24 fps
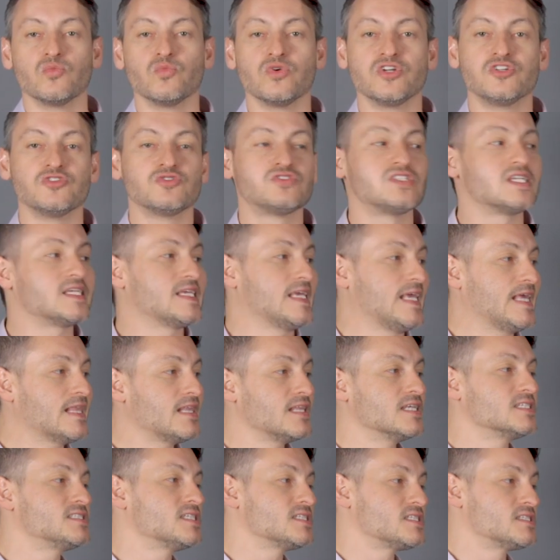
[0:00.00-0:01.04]
reducing
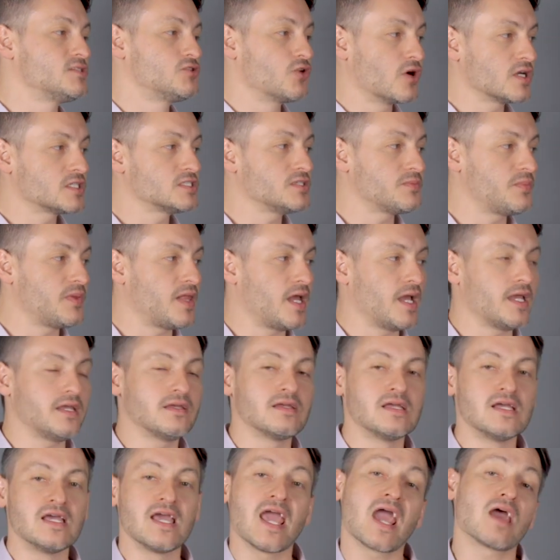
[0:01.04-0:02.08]
illicit drug supply,
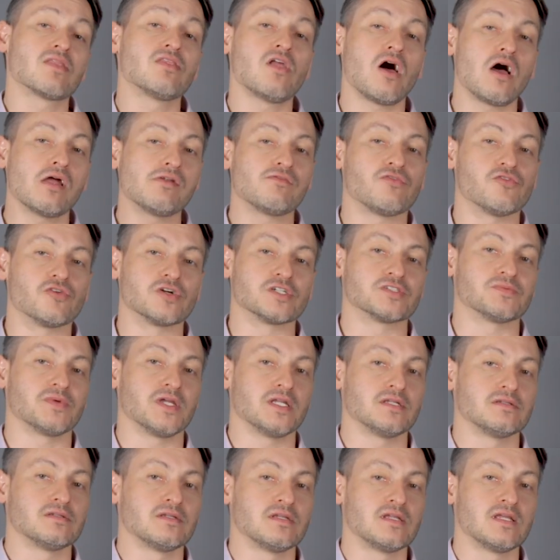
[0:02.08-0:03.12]
and law
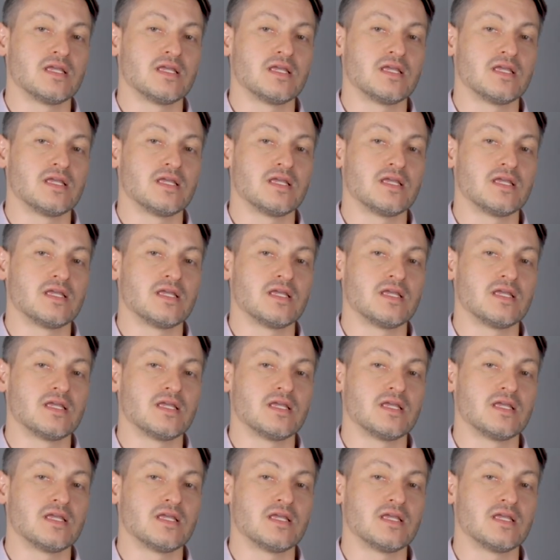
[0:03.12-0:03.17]
enforcement.